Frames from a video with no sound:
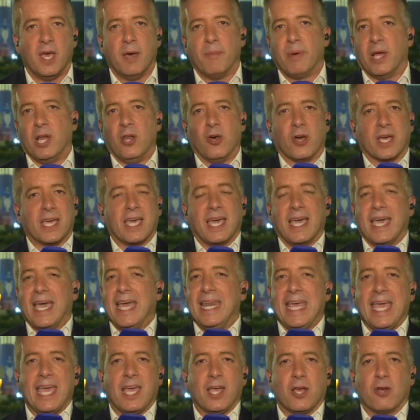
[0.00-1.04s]
But look,
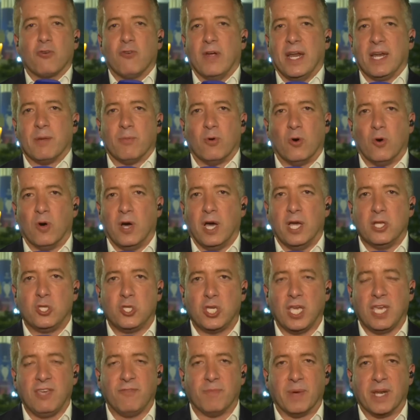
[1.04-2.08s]
an incredible
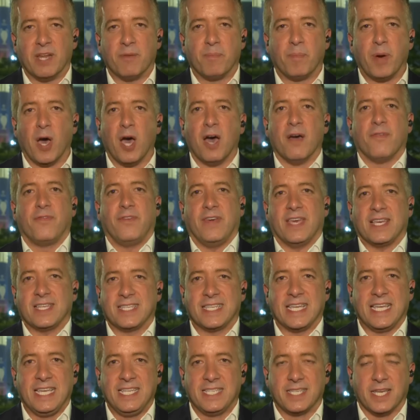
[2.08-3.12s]
achievement, a perfect
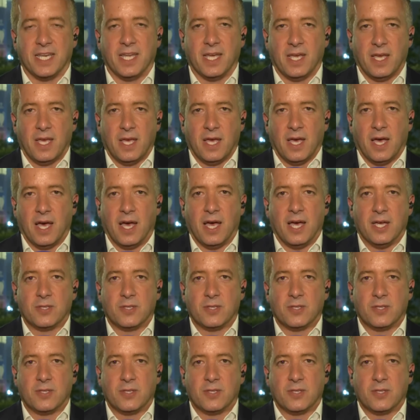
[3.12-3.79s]
season uh,